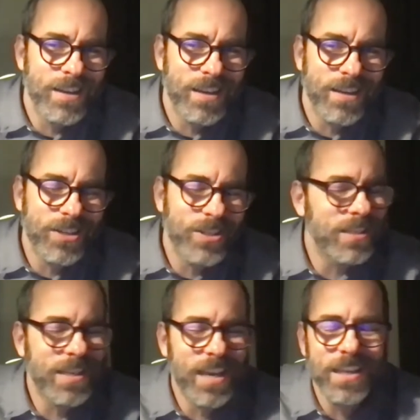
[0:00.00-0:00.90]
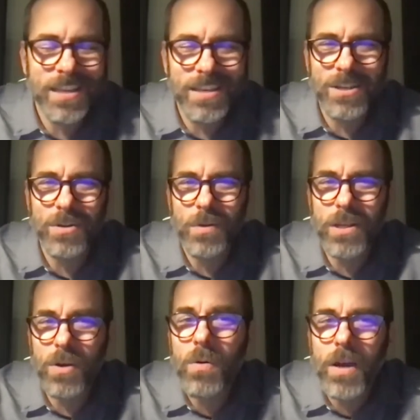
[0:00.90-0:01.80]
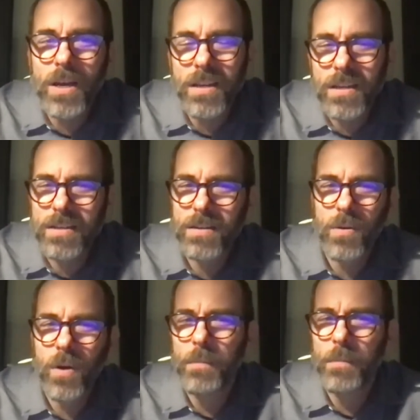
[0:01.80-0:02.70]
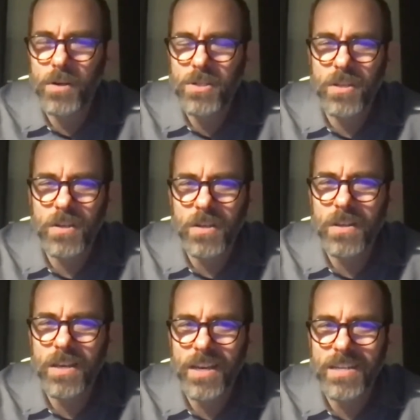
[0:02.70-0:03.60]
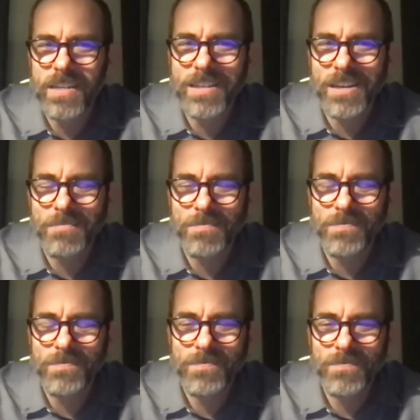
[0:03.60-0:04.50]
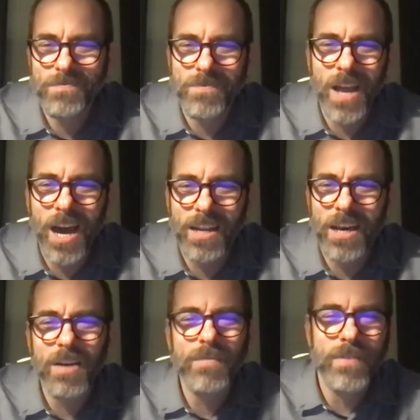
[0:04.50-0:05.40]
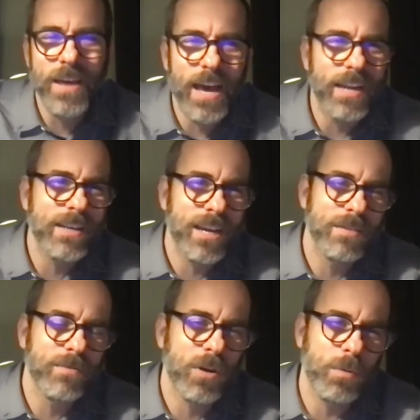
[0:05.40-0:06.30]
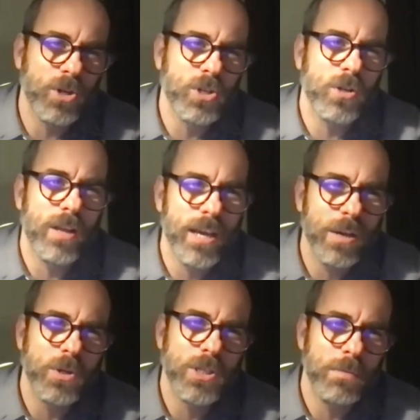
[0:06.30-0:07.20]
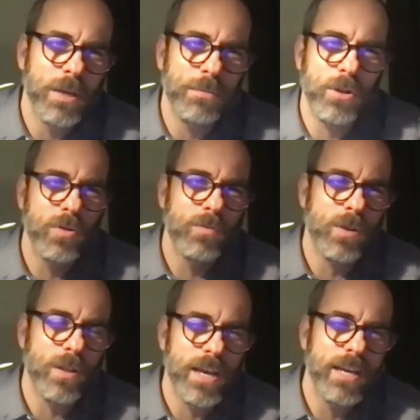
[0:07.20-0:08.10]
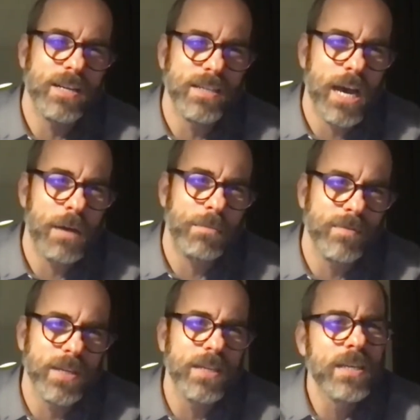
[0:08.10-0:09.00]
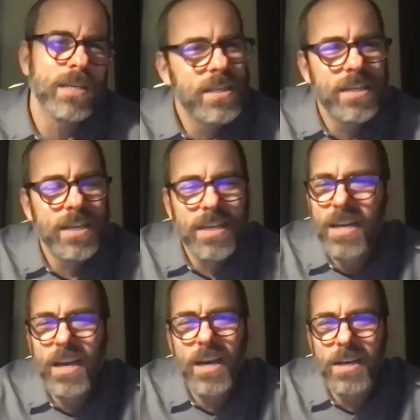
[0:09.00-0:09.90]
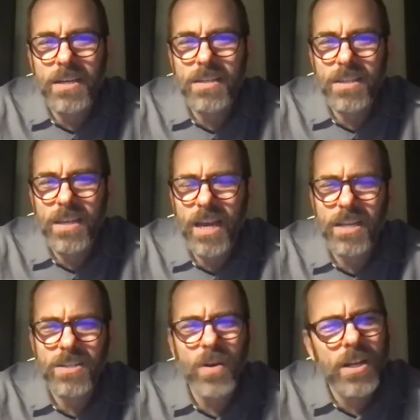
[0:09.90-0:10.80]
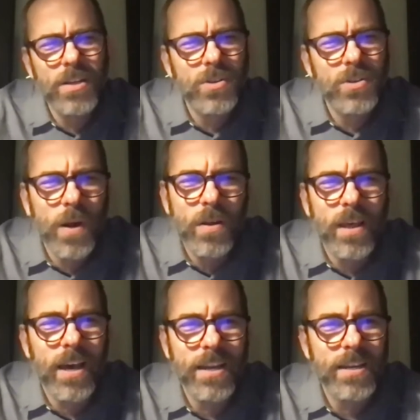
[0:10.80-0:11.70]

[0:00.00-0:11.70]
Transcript: she's saying things that are really quite personal and not of that kind of commercial language that people overlay on top of it. How do you square that?